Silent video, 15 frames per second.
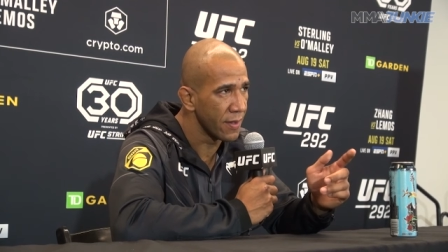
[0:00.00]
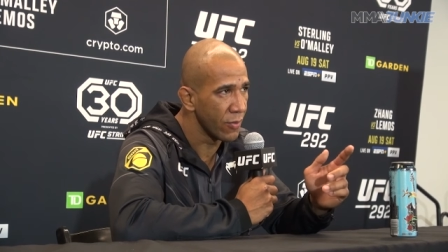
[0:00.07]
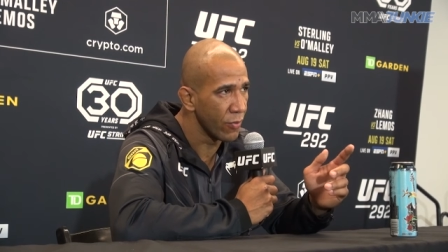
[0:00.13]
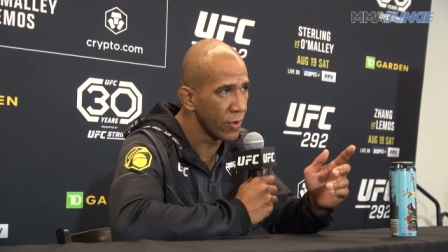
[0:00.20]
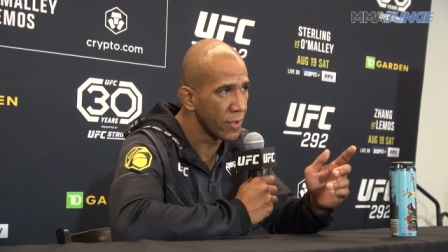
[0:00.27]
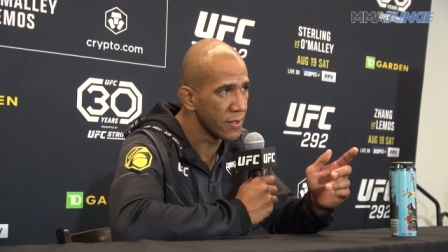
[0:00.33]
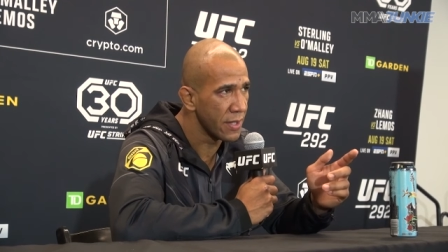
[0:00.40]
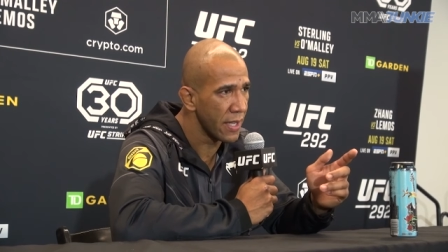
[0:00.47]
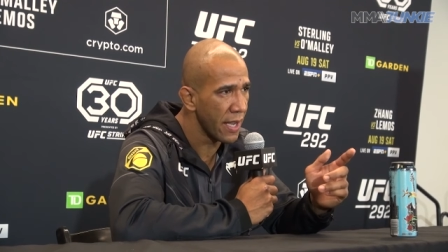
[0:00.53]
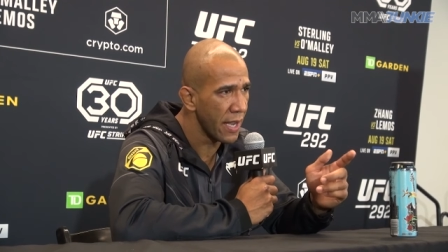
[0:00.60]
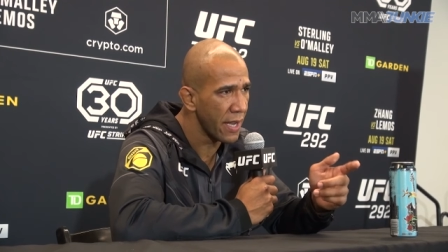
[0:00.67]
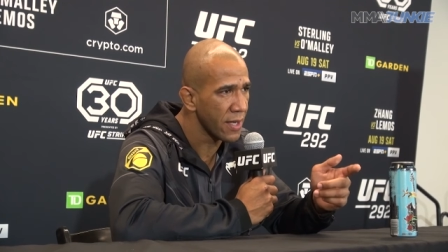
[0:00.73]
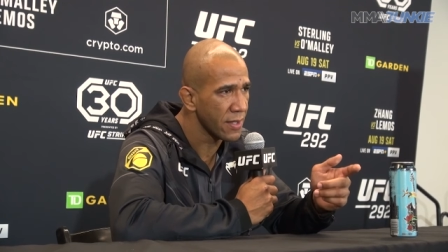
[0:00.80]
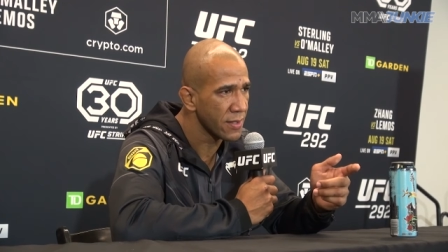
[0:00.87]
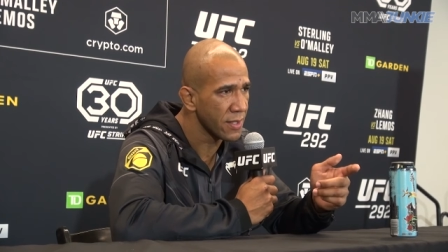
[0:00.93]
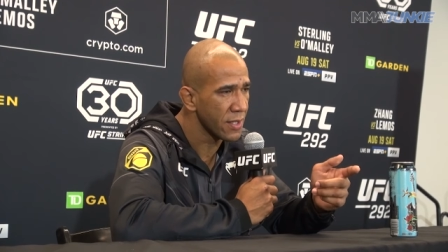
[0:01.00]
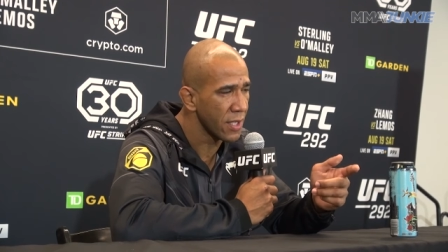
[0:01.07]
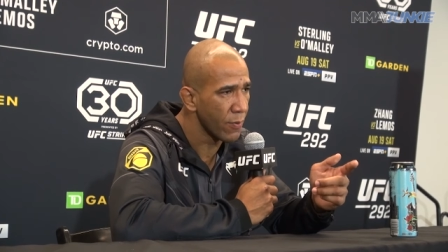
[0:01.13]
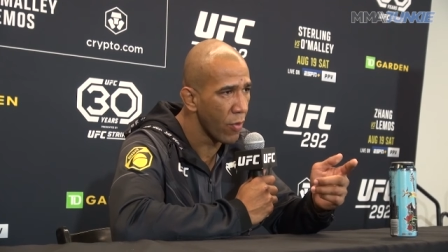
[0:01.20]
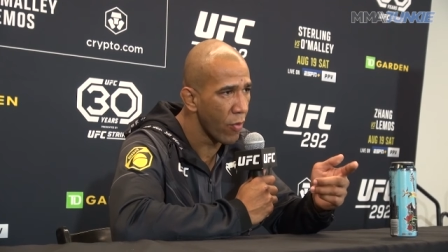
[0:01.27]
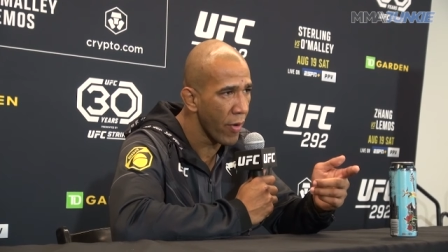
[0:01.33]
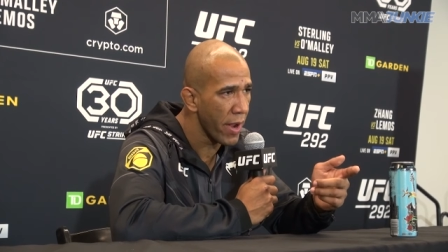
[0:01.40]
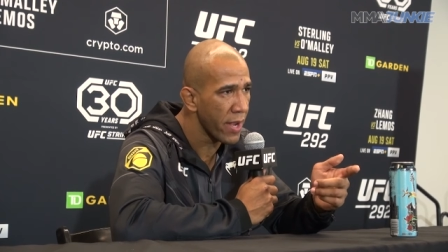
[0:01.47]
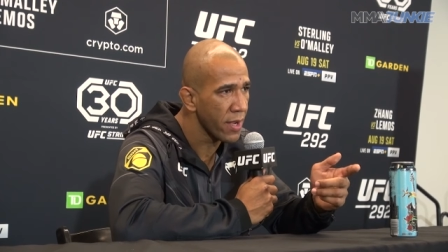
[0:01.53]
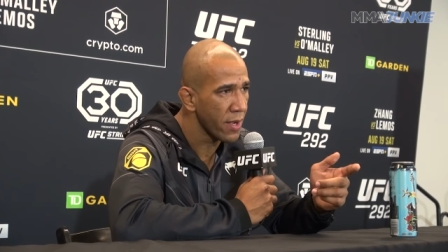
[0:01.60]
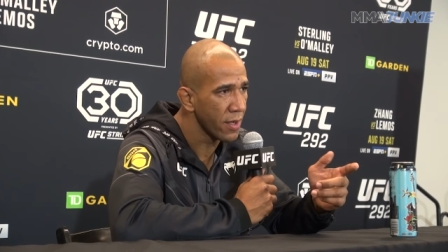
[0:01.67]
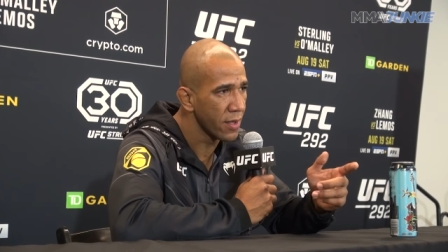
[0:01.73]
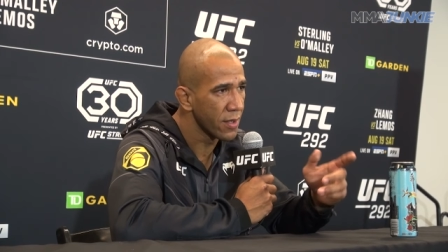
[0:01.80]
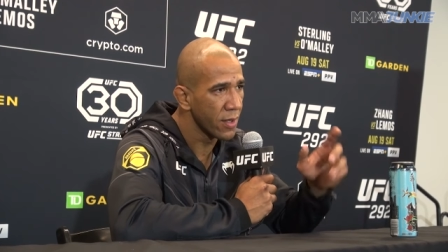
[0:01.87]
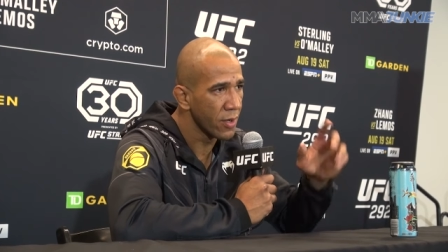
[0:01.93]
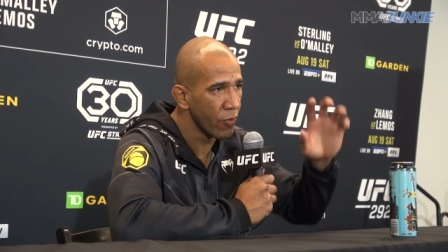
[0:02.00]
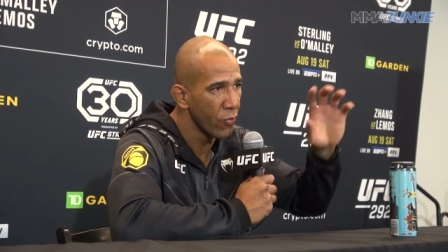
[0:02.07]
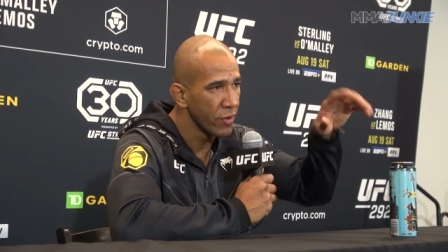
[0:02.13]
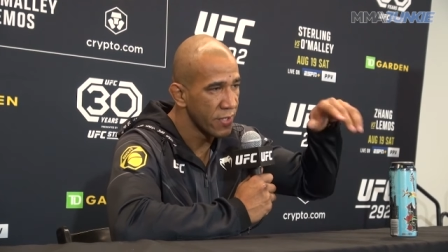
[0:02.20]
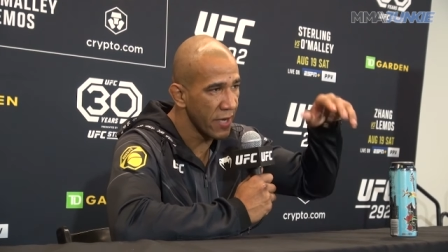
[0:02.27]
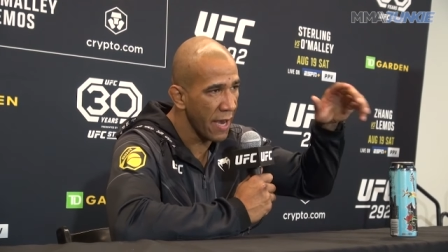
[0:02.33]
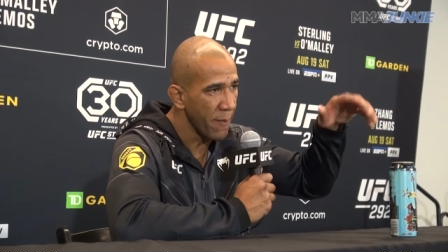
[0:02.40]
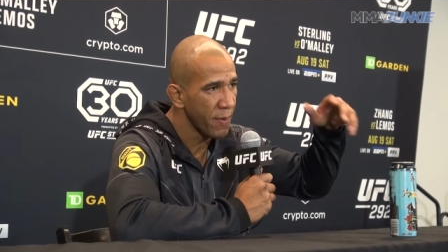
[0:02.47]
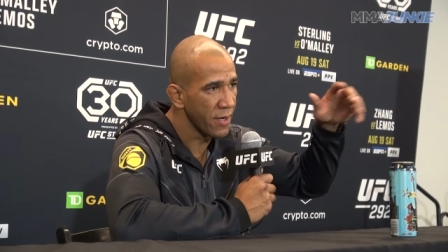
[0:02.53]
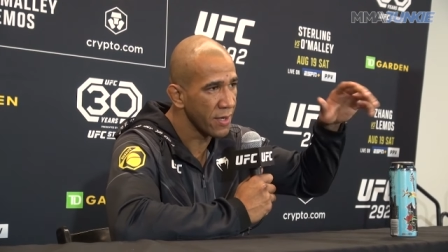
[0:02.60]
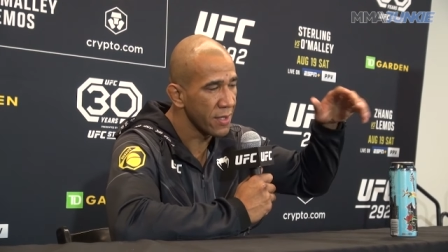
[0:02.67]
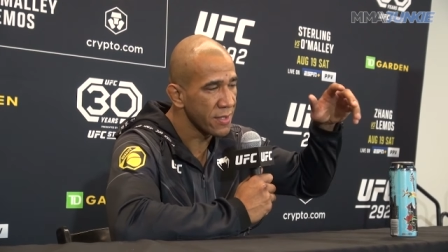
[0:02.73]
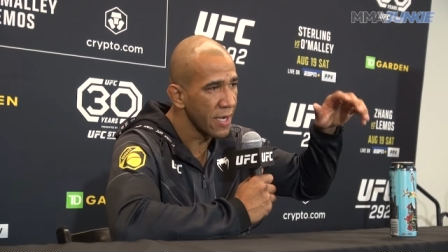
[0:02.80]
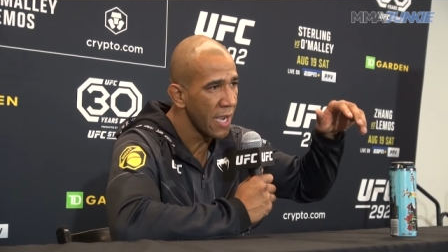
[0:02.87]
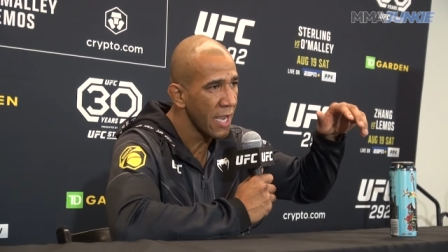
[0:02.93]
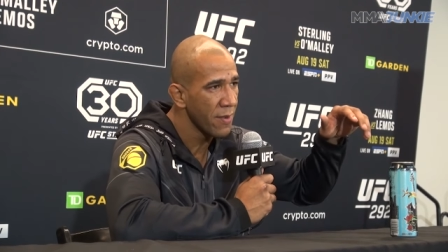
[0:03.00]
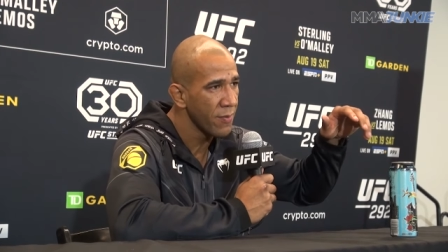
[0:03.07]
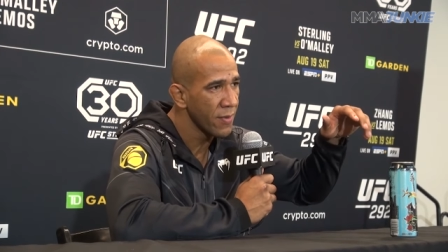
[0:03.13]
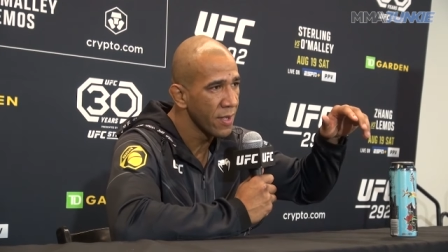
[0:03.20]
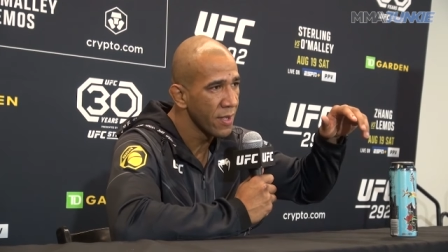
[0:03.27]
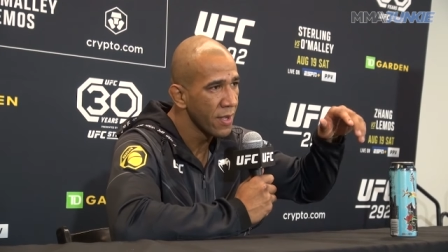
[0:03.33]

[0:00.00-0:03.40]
was the NCAA was happening at the time,